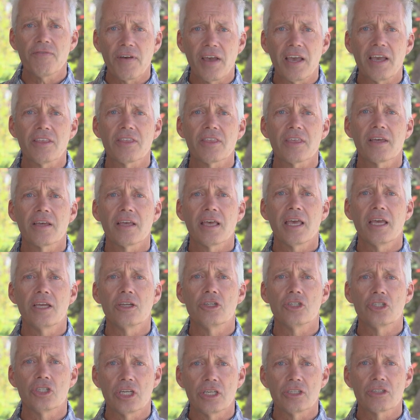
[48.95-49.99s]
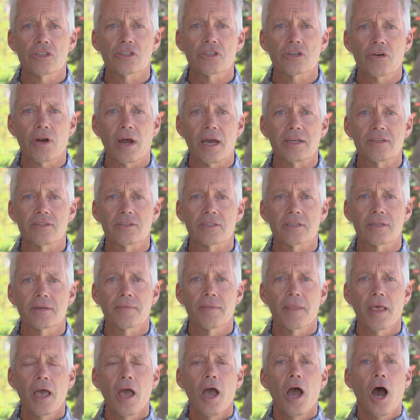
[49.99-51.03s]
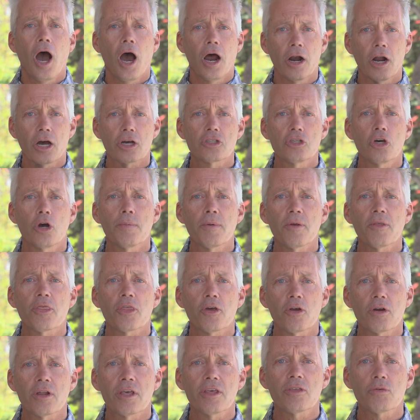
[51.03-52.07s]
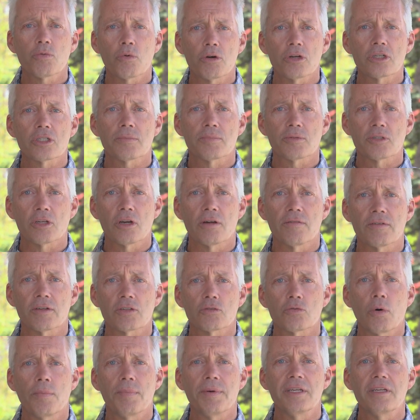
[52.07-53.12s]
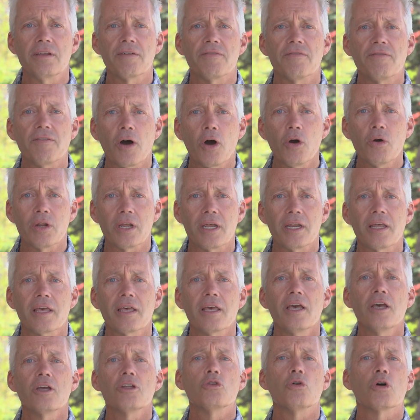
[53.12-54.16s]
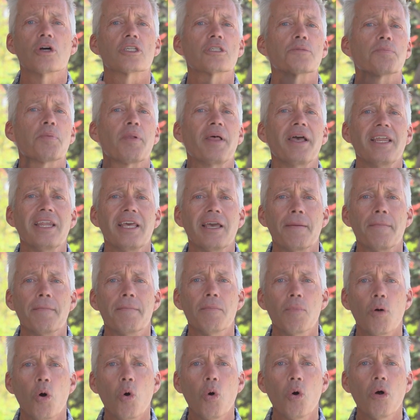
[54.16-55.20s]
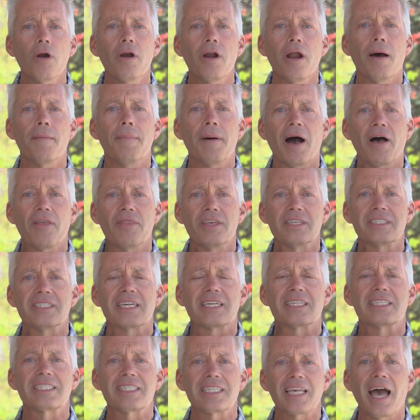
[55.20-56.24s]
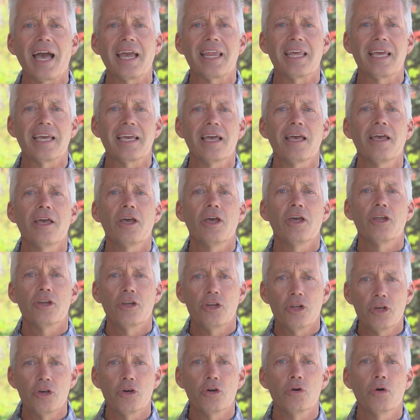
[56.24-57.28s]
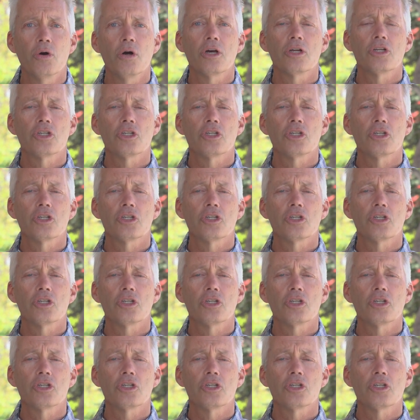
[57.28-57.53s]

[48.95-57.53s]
faith in Jesus Christ. Our October 30th worship service will be devoted to explaining more about this exciting new